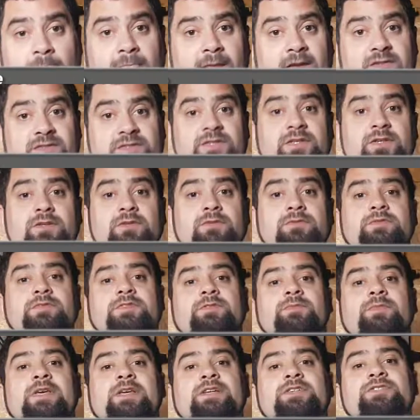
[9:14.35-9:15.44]
So to
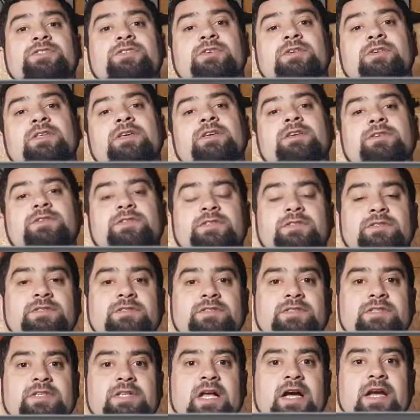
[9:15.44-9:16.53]
make sure that your
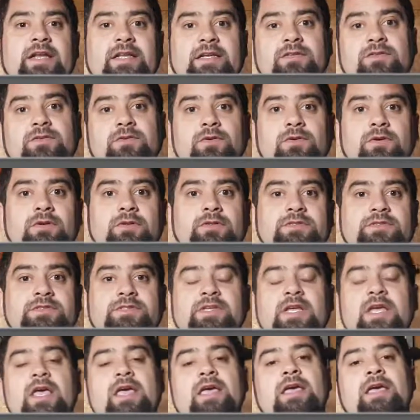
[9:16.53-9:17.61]
sliding doors
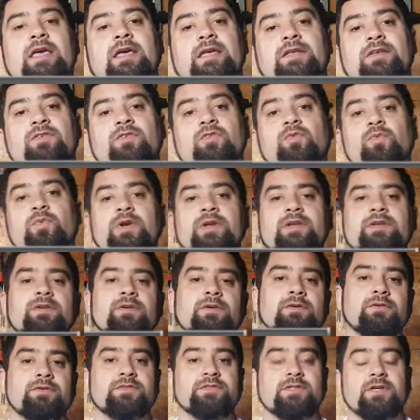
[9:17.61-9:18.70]
and your
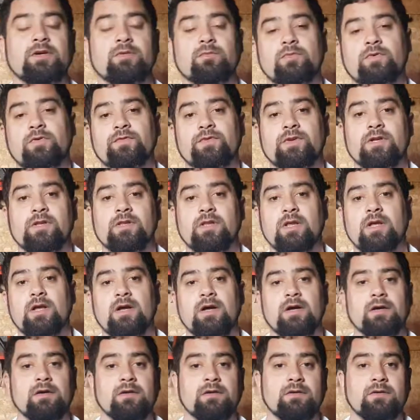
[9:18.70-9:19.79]
windows are moving
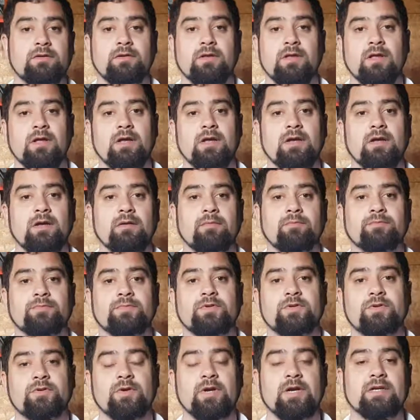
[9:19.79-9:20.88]
along
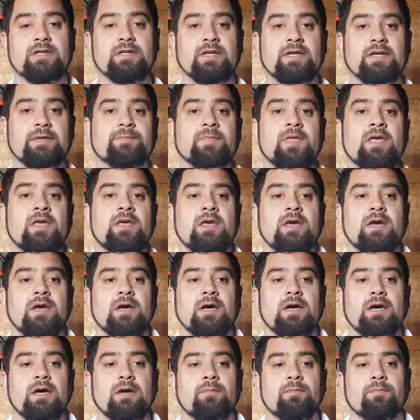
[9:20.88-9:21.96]
correctly,
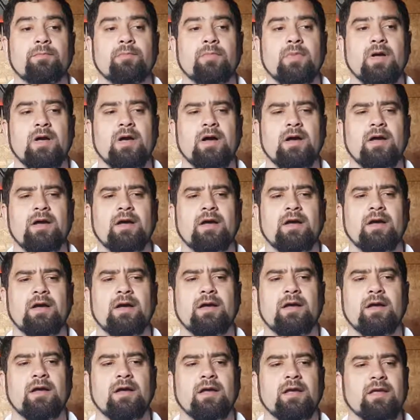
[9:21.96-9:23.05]

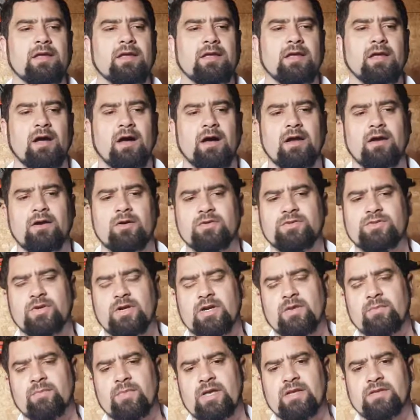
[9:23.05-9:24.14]
I always
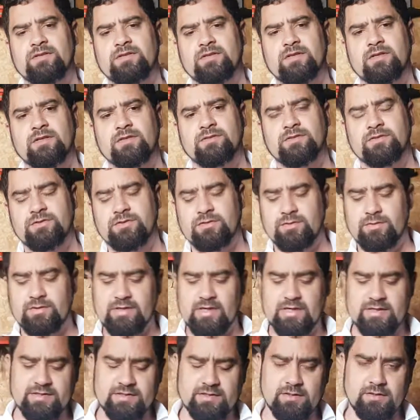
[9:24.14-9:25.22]
recommend to do a
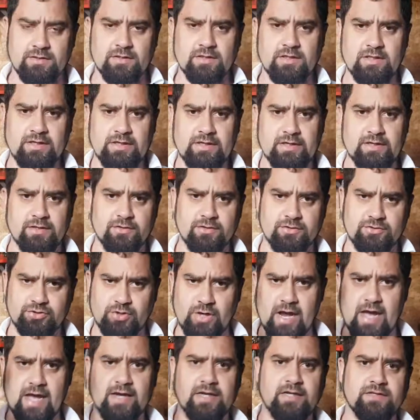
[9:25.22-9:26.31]
nice little clean in the
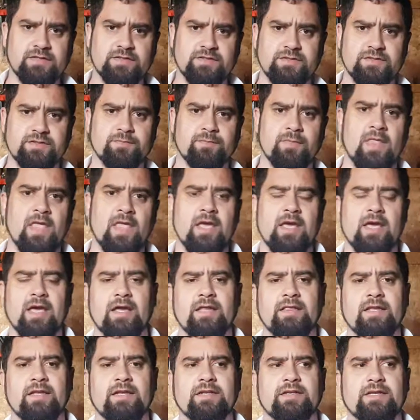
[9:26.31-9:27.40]
tracks
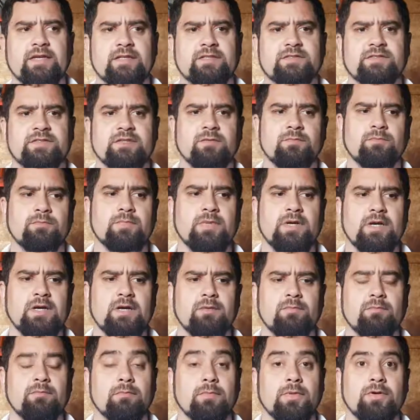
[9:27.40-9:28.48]
and then get
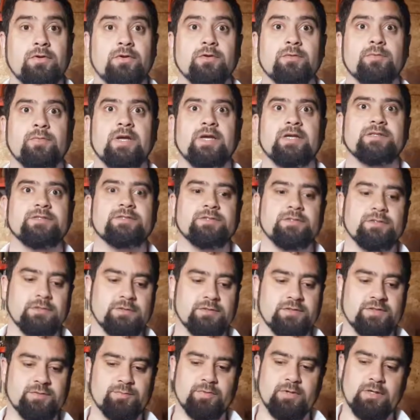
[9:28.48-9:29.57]
some Motor Master
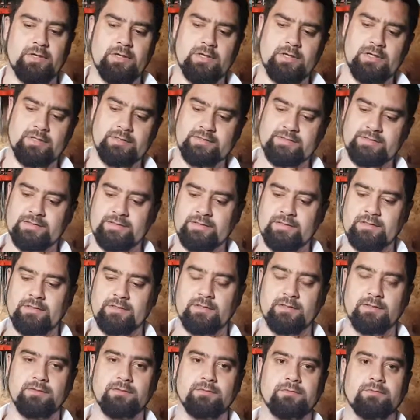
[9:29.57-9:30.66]
spray-on
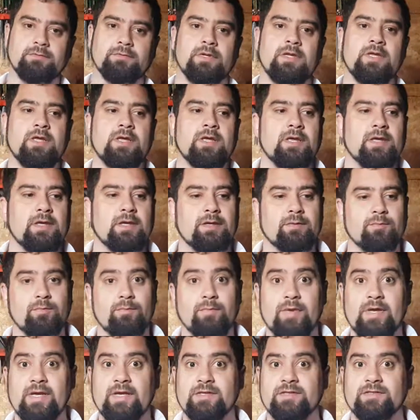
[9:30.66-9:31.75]
silicone.
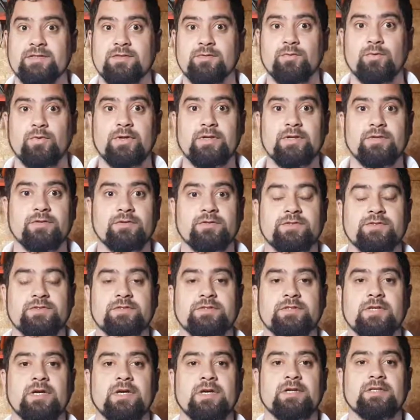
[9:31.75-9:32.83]
Makes the windows
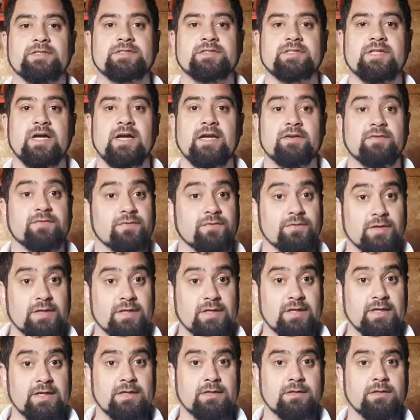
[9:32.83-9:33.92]
slide
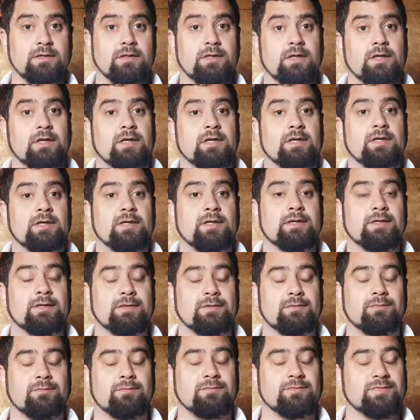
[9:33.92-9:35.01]
freely,
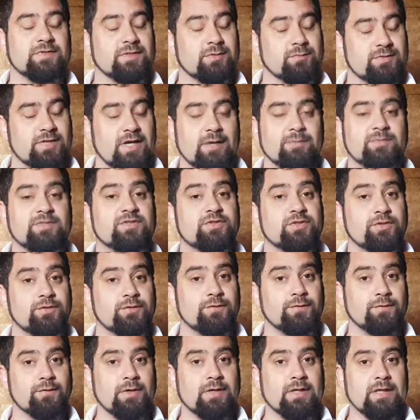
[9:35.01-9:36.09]
sometimes too
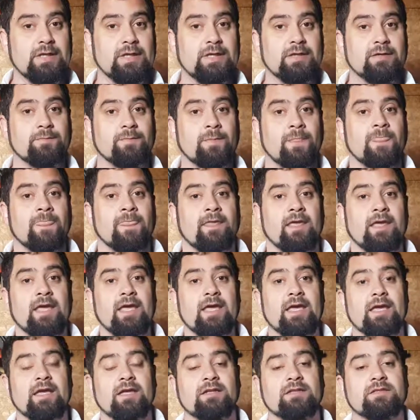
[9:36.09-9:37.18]
freely,
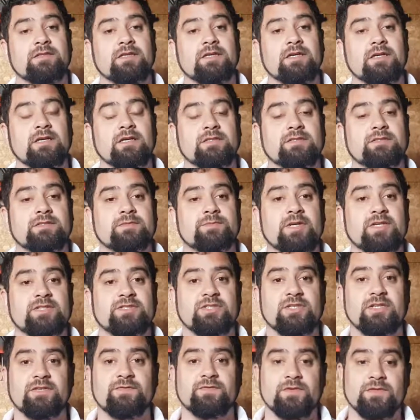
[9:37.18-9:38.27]
and
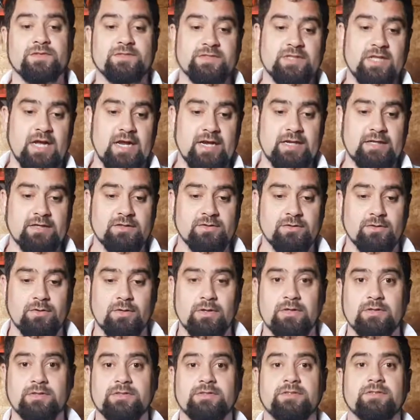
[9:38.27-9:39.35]
especially for sliding
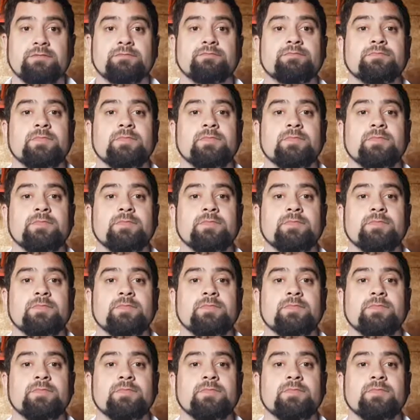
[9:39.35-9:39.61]
doors.